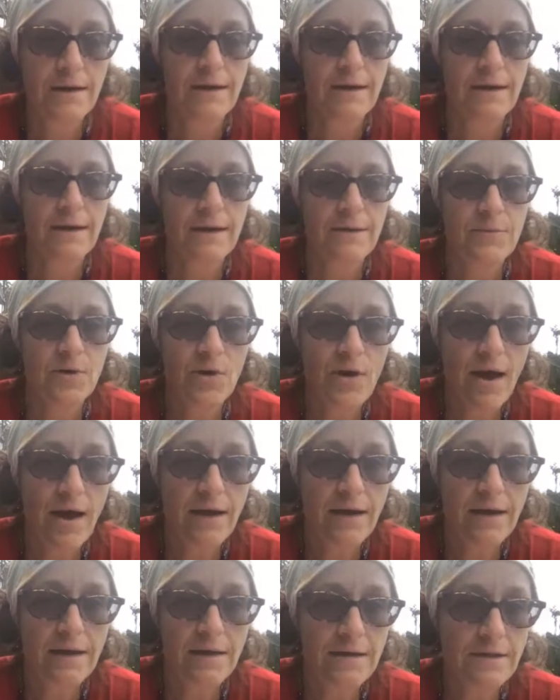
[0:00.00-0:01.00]
You're
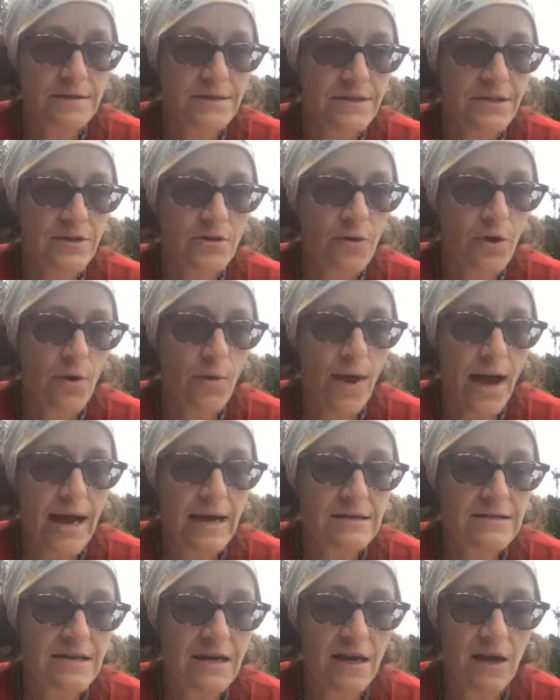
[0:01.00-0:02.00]
not going to clean your own
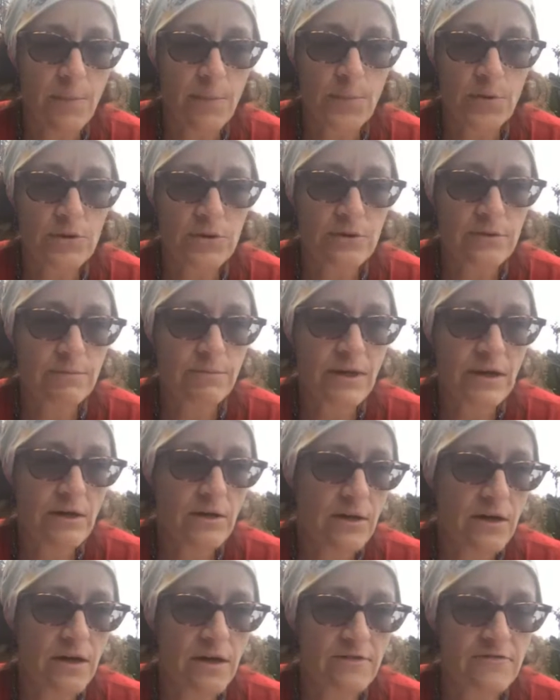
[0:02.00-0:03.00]
act up or be
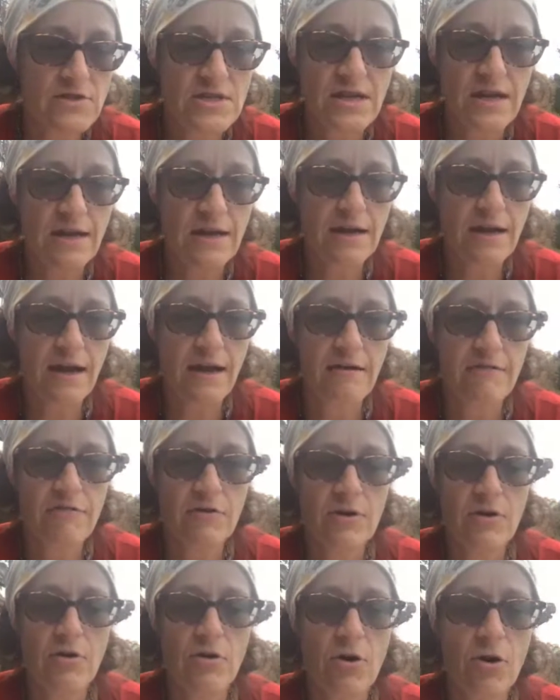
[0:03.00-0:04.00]
good enough to get into
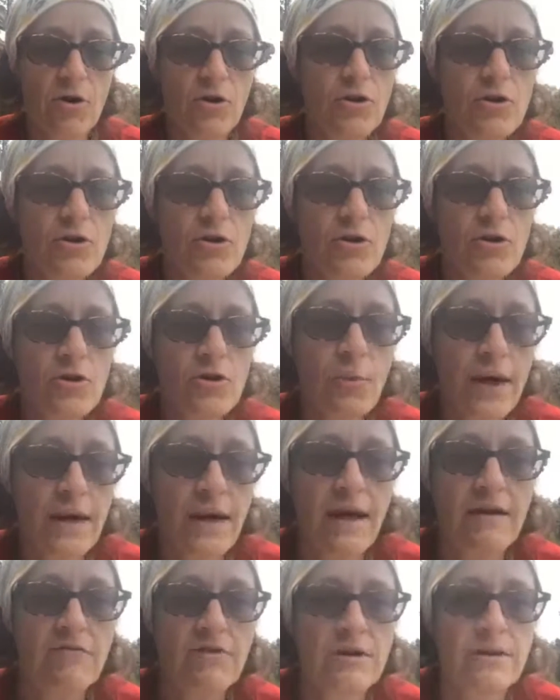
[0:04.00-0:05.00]
heaven or earn your way into
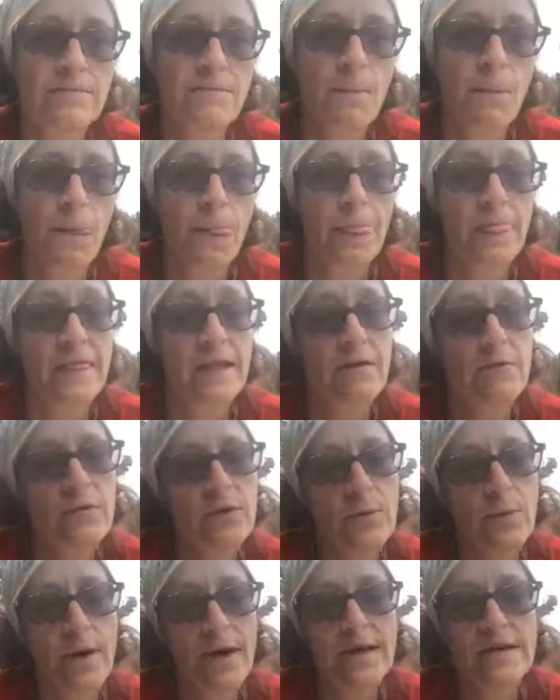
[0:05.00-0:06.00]
heaven. The
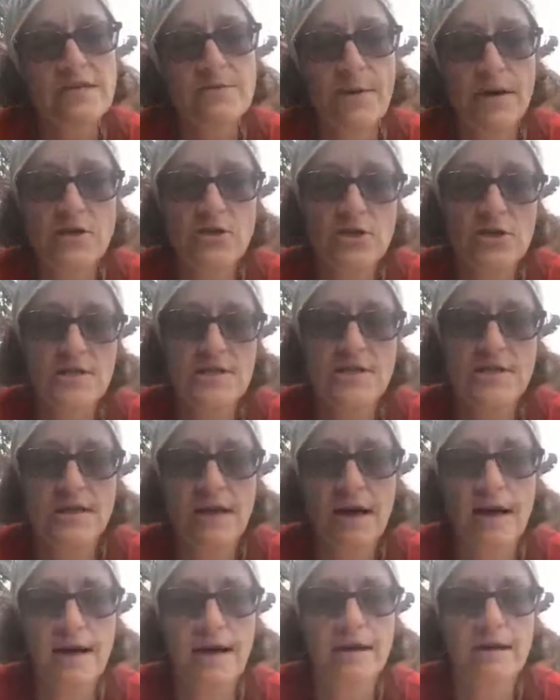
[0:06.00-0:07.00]
only way is by
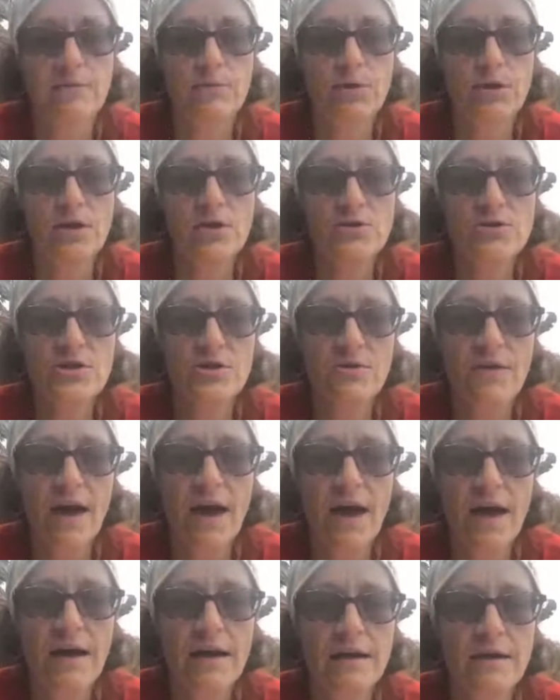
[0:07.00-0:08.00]
trusting God. And when you do
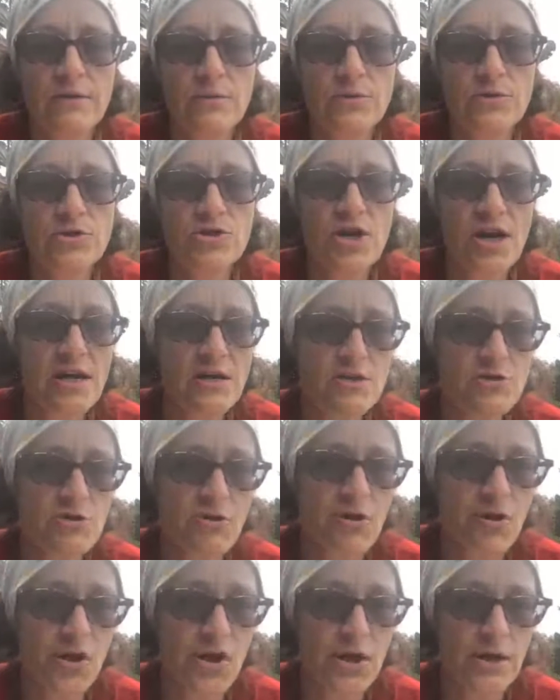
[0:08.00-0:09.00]
that, he will change
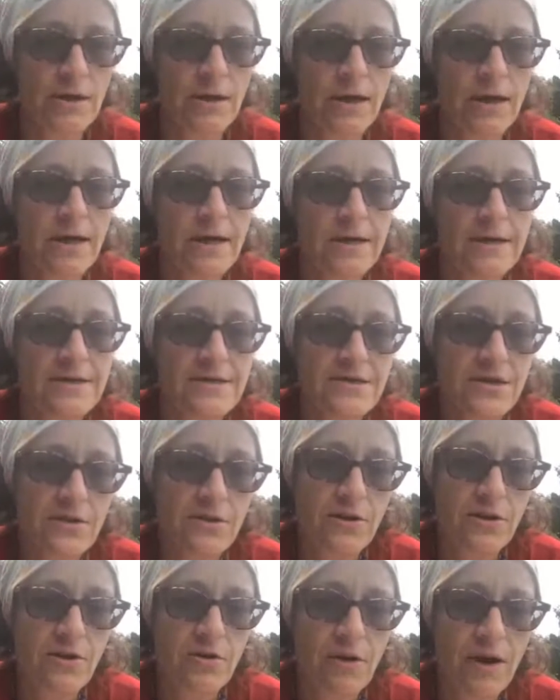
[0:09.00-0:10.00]
your heart so
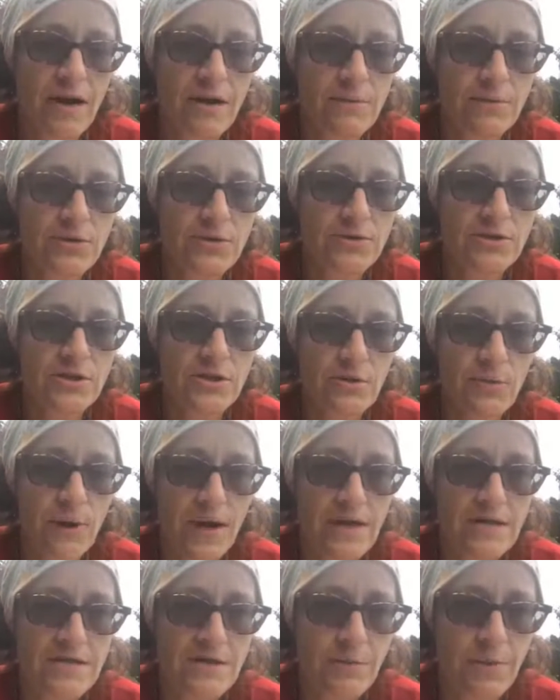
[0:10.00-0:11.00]
that you're able to
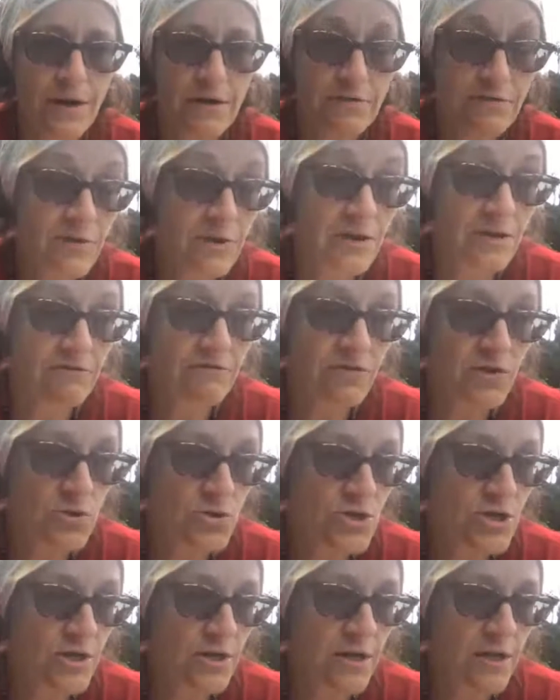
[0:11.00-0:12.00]
rise above the
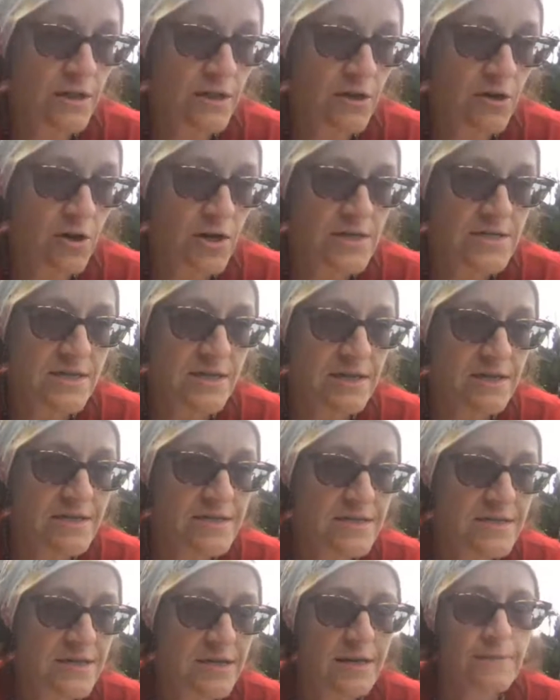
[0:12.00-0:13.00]
confusion and the
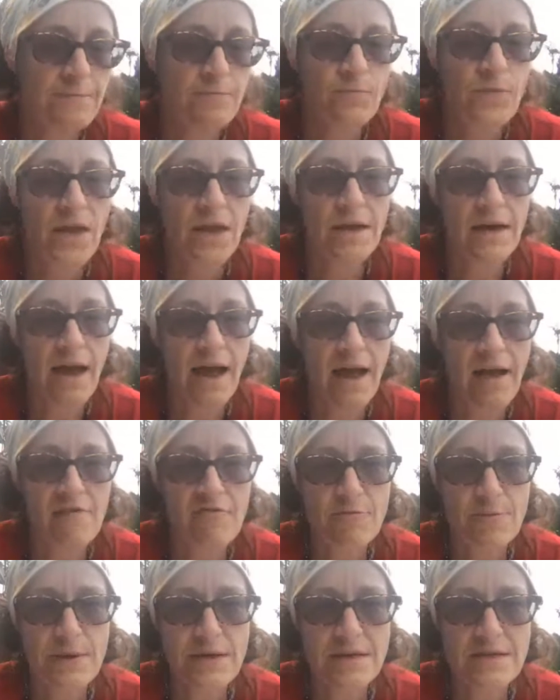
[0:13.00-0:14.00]
craziness and to
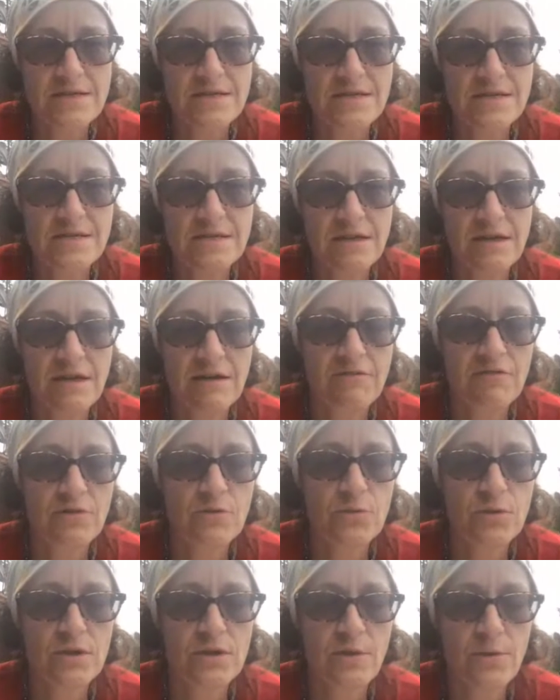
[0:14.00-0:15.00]
have peace
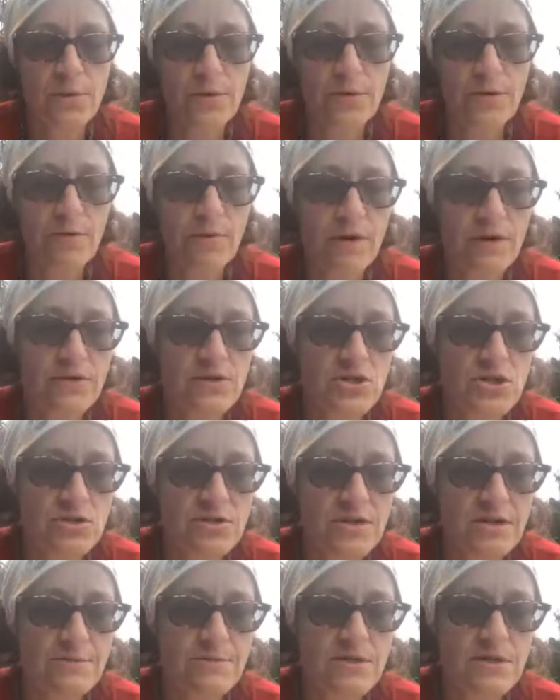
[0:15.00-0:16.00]
even when the world around you
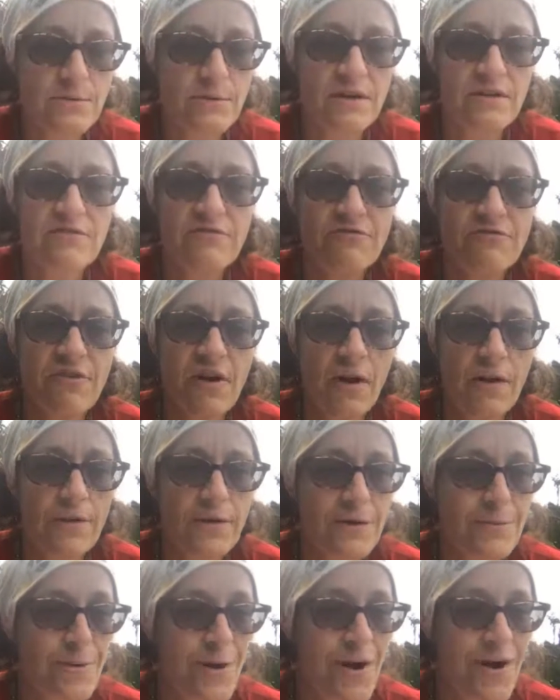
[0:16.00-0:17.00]
seems to be
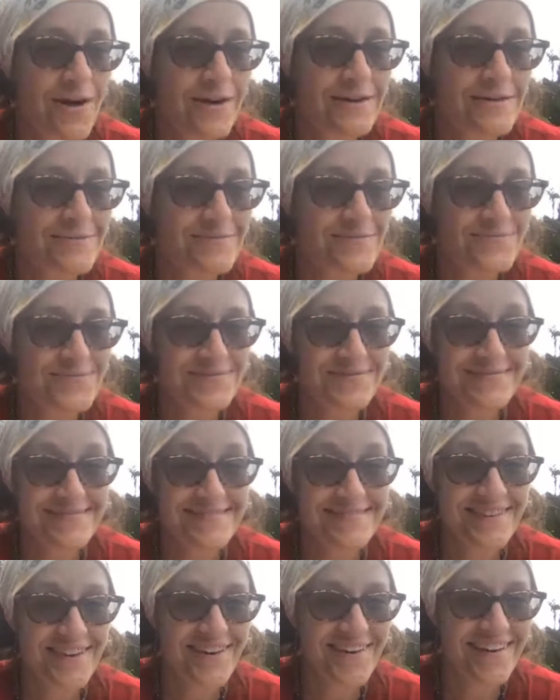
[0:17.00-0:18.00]
falling apart.
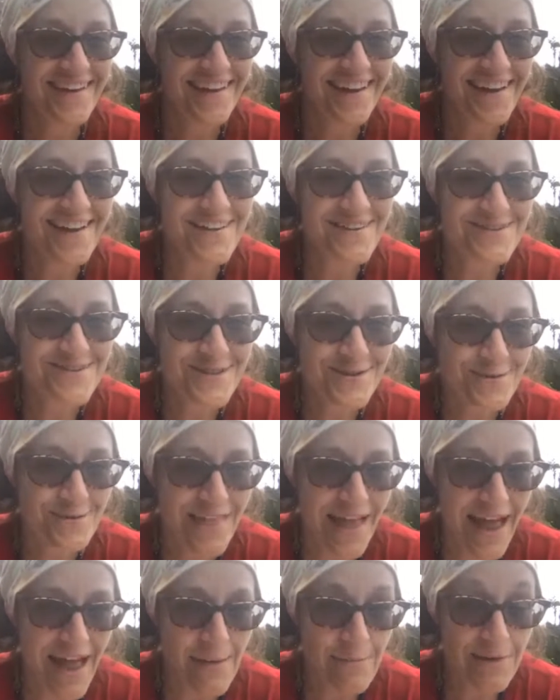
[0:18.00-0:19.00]
There you go. So with
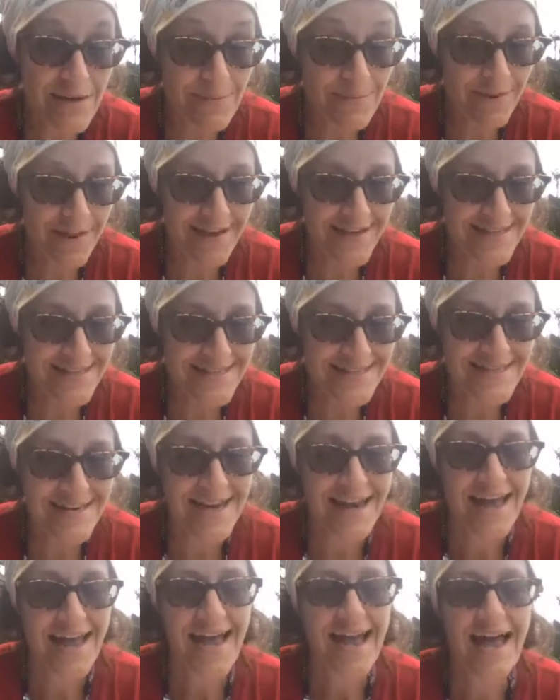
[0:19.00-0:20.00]
that, be blessed.
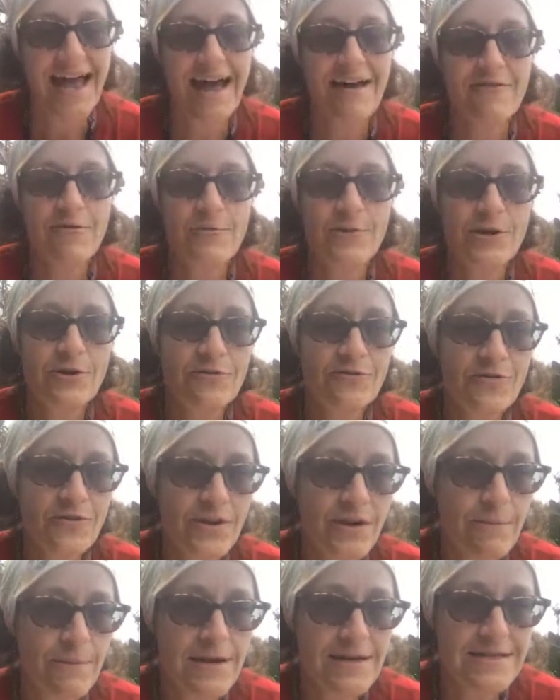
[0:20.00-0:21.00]
Have a beautiful
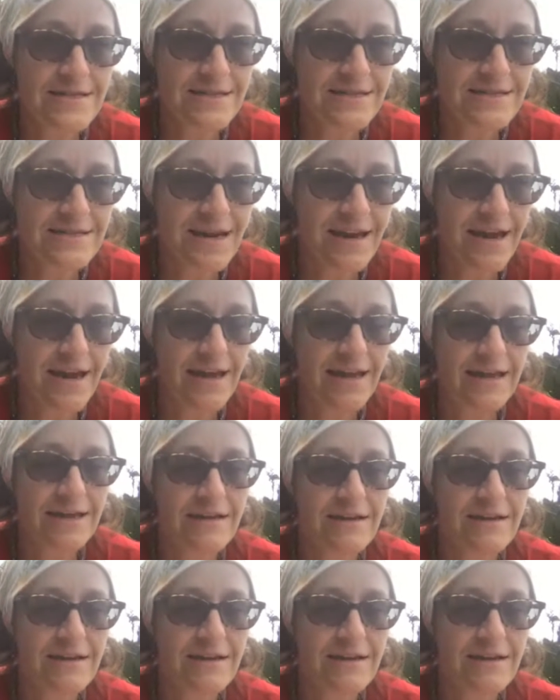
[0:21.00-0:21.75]
and amazing day.